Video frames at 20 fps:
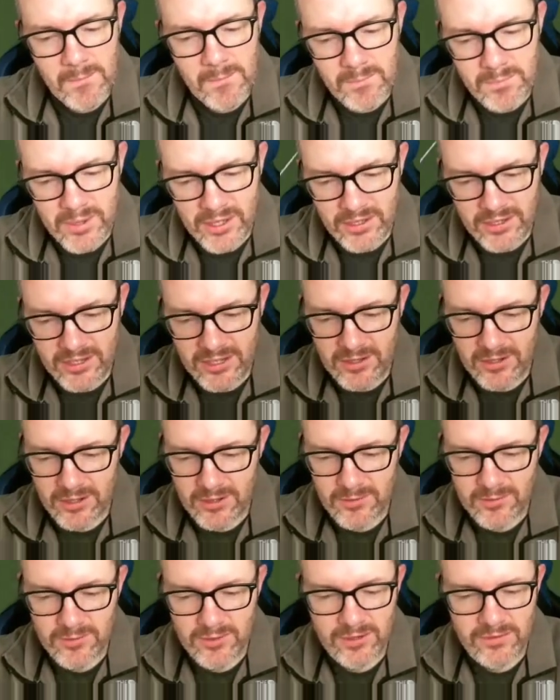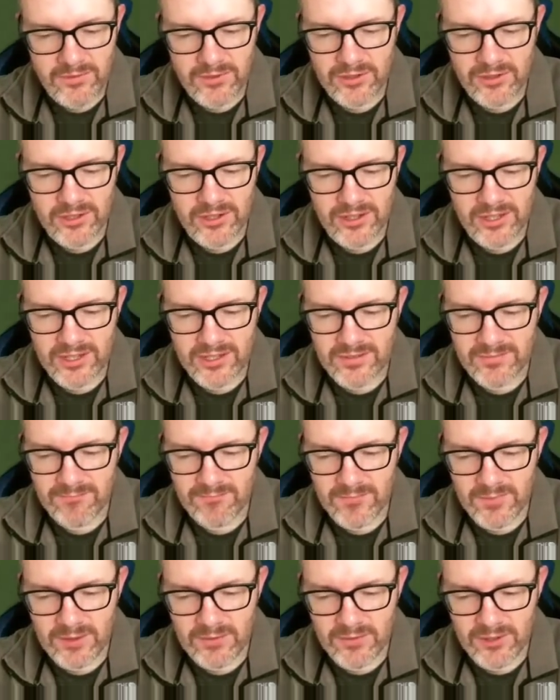But, you know, you've just got
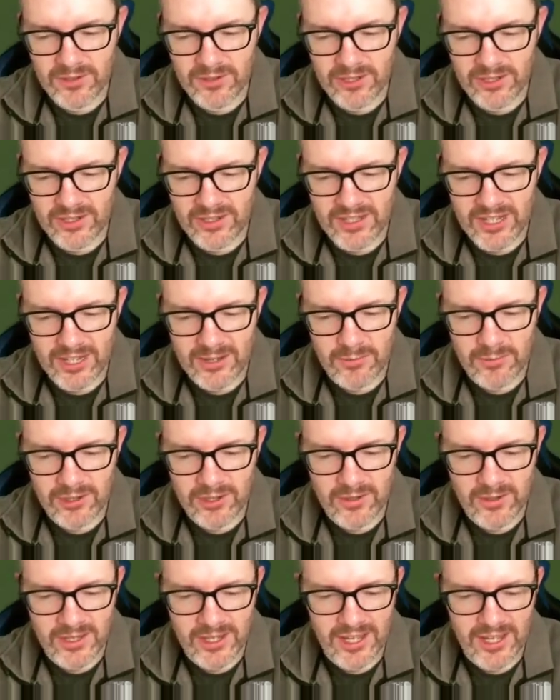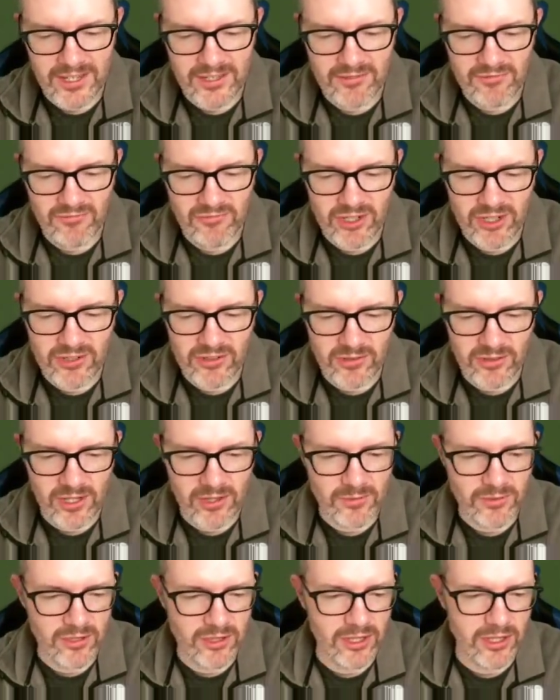to take what you can get as Russell
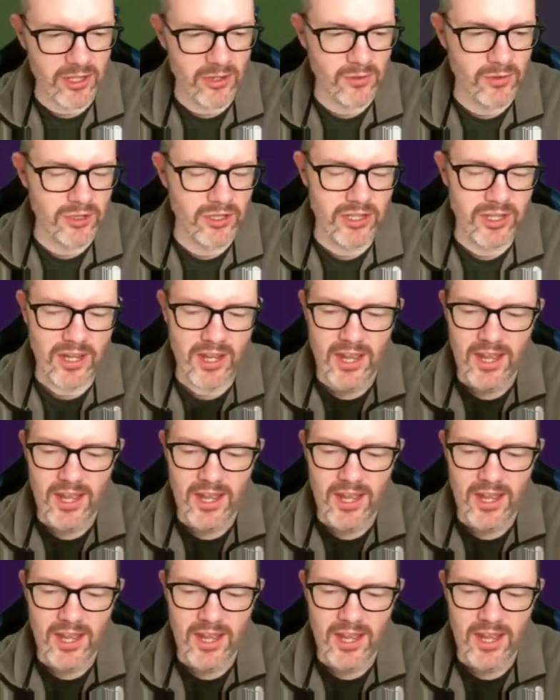goes close.